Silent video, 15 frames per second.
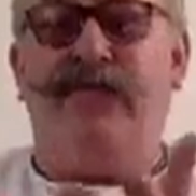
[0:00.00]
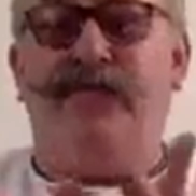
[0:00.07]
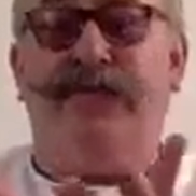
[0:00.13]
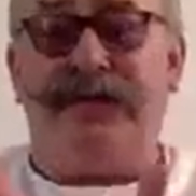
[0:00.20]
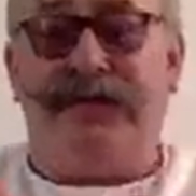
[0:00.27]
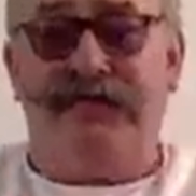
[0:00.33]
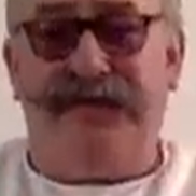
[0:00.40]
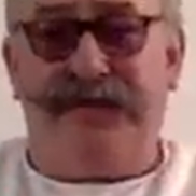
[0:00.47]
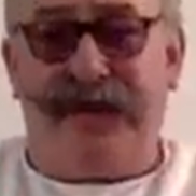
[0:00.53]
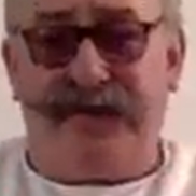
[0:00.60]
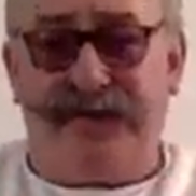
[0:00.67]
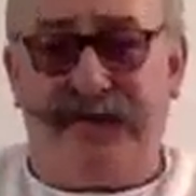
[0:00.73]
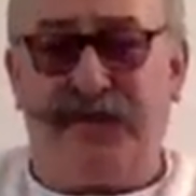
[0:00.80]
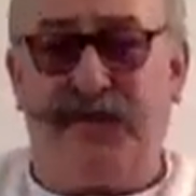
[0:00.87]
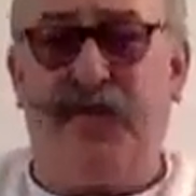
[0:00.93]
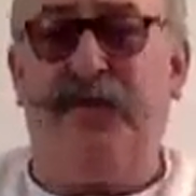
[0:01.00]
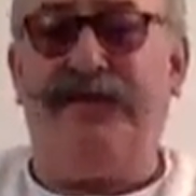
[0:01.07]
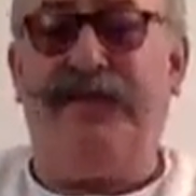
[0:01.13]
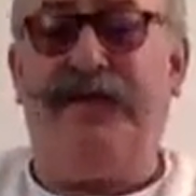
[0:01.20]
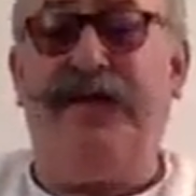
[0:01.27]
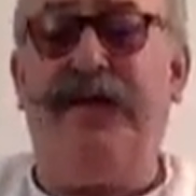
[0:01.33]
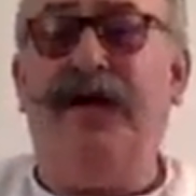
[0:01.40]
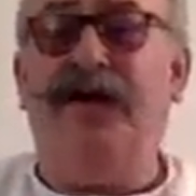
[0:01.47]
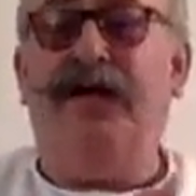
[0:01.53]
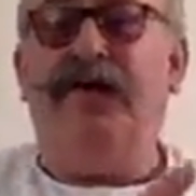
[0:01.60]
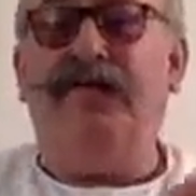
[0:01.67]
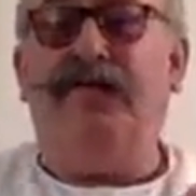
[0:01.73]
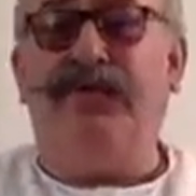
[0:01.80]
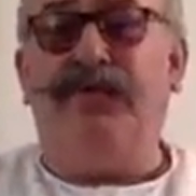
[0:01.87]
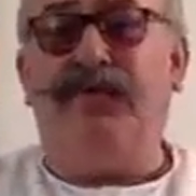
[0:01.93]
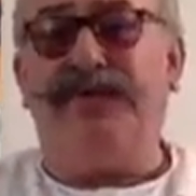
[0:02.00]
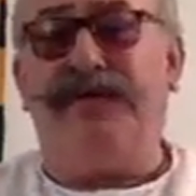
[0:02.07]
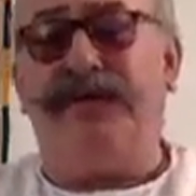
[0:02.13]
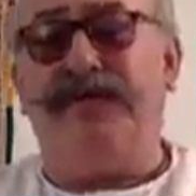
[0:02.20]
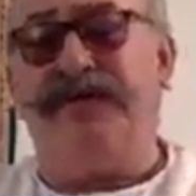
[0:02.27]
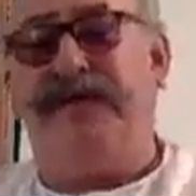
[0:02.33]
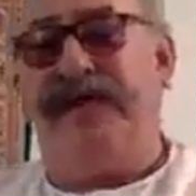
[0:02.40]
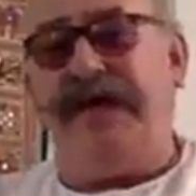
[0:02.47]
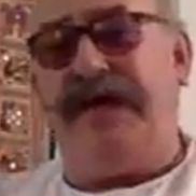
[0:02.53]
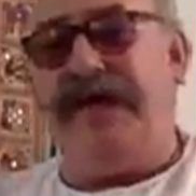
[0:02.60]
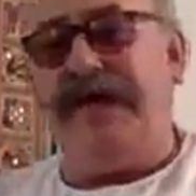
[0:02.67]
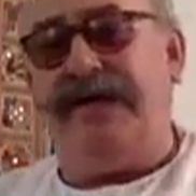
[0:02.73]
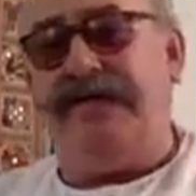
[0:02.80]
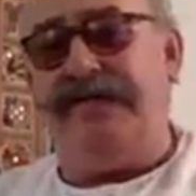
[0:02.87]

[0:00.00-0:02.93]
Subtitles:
Bhaktivedanta Swami, who brought the